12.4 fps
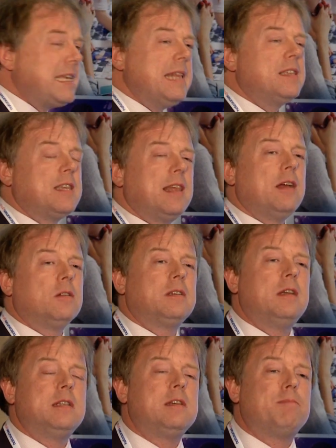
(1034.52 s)
sense are they
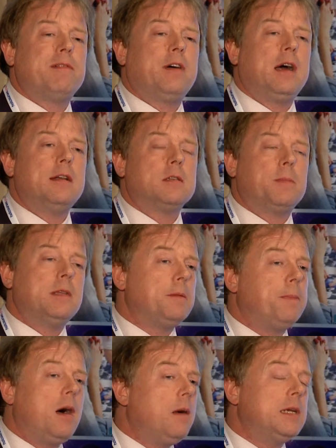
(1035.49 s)
alternative providers? But the
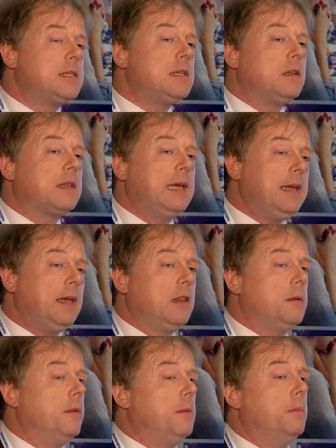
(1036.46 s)
department is still
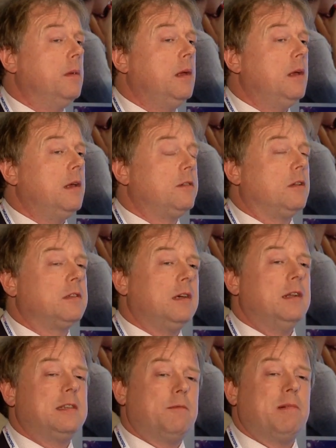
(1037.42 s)
thinking of them as
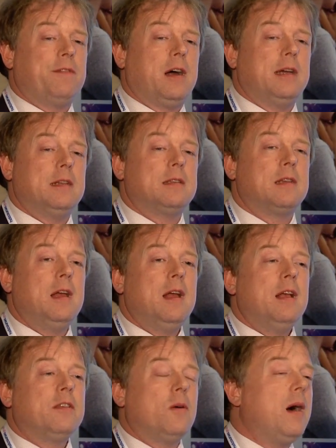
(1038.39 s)
alternative providers.
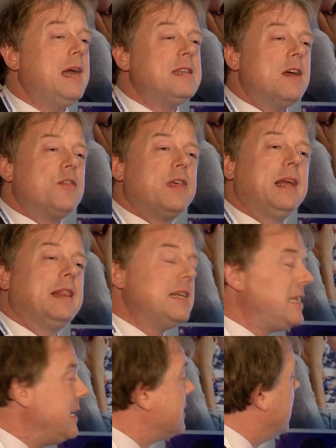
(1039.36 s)
So I don't think
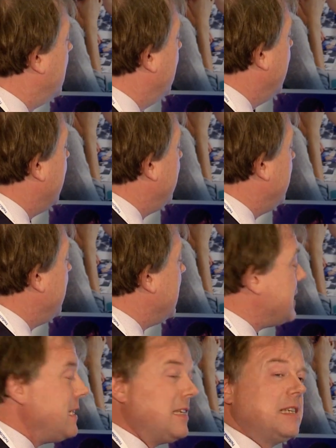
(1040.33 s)
this is a
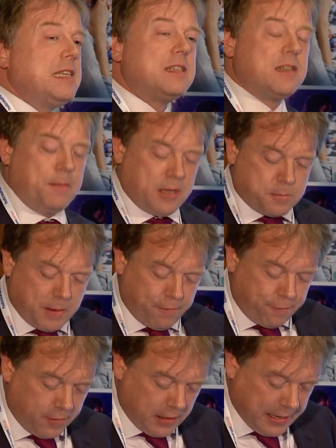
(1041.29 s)
system that's
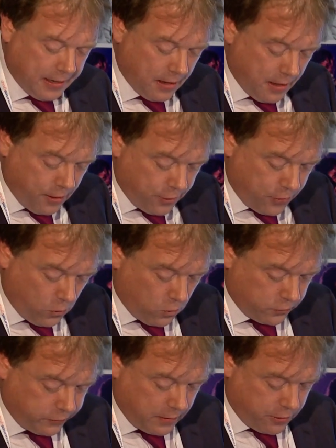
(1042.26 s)
been fully
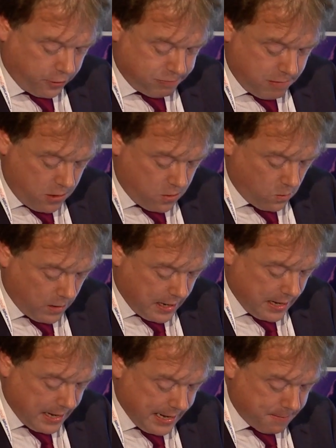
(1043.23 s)
thought through,
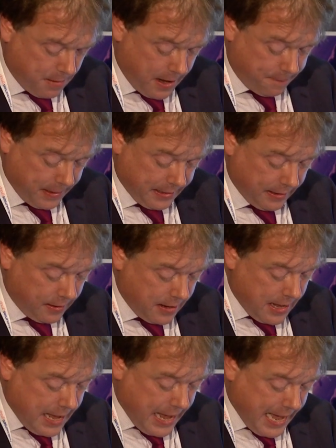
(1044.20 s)
in my opinion.
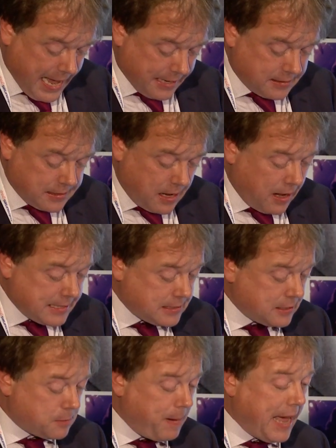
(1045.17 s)
And I
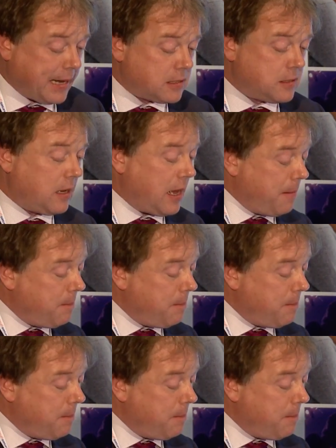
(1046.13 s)
suspect,